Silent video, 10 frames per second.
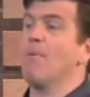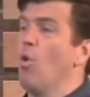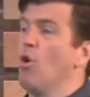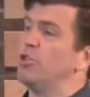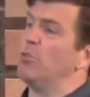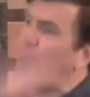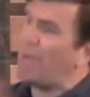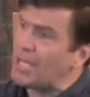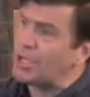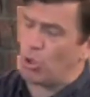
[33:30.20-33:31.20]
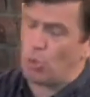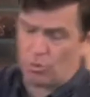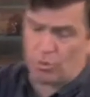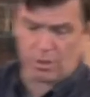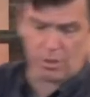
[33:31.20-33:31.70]
want to be
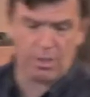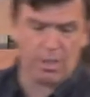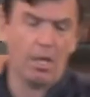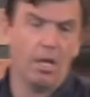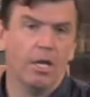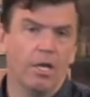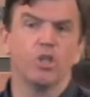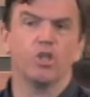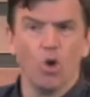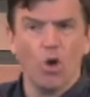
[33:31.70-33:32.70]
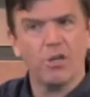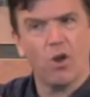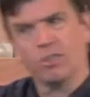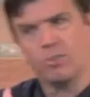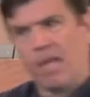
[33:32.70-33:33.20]
Jews, to join
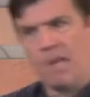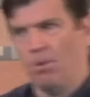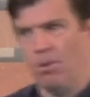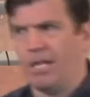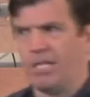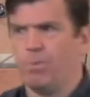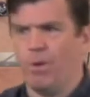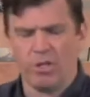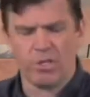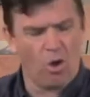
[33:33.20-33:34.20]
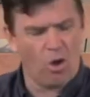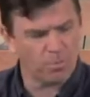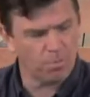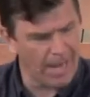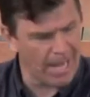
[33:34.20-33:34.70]
God's people and experience God's
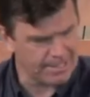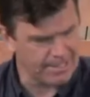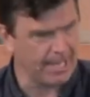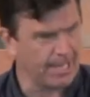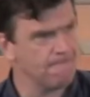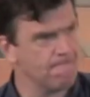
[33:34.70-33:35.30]
blessing.